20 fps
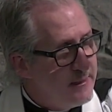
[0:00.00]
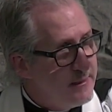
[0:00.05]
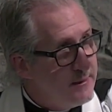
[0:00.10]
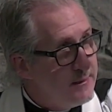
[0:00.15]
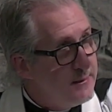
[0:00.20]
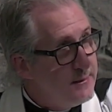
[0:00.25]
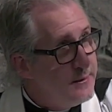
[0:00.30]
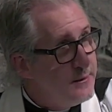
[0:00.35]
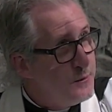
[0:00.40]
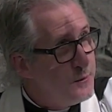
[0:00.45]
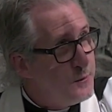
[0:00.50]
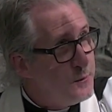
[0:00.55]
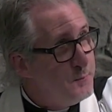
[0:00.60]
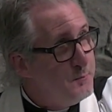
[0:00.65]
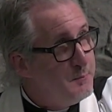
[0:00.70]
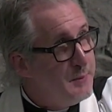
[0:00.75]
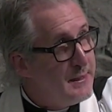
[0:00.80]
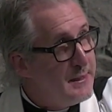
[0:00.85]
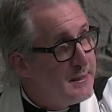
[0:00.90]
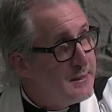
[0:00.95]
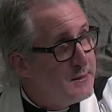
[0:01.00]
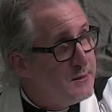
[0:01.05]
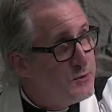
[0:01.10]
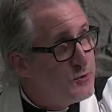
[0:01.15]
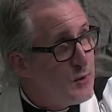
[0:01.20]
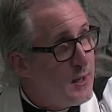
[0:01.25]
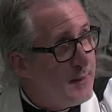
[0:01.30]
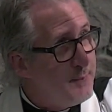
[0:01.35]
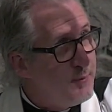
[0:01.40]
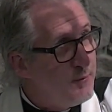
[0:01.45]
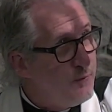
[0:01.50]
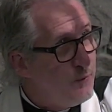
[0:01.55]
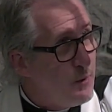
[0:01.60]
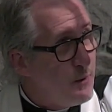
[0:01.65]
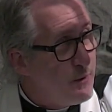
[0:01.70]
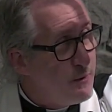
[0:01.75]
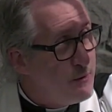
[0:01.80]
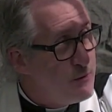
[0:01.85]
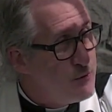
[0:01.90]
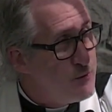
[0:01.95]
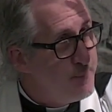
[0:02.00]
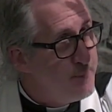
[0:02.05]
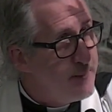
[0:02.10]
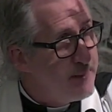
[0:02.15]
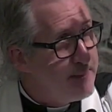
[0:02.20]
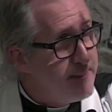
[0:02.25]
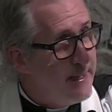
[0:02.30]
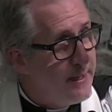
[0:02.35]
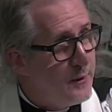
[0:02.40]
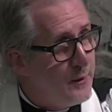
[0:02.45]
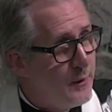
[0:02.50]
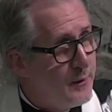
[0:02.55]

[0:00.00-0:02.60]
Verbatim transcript: little big drop of water dripping down on